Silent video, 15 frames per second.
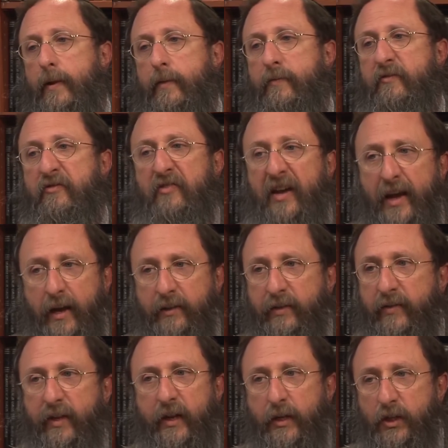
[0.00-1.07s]
fact
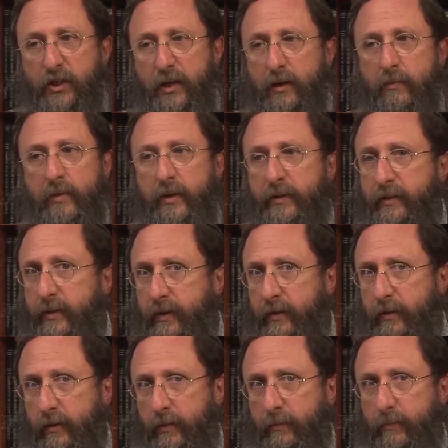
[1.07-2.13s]
that Hashem is
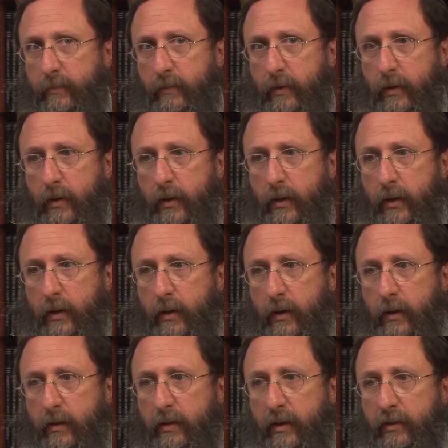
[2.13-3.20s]
here,
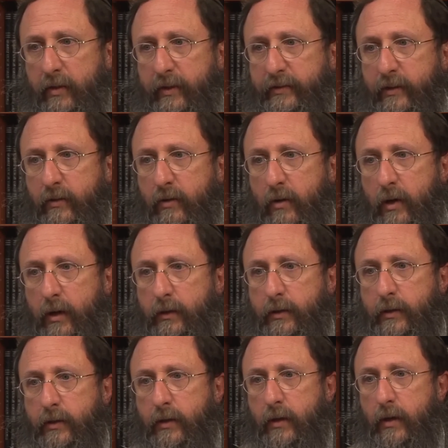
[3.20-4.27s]
that things are
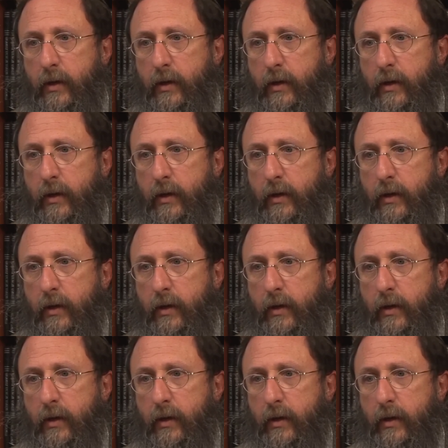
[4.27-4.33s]
not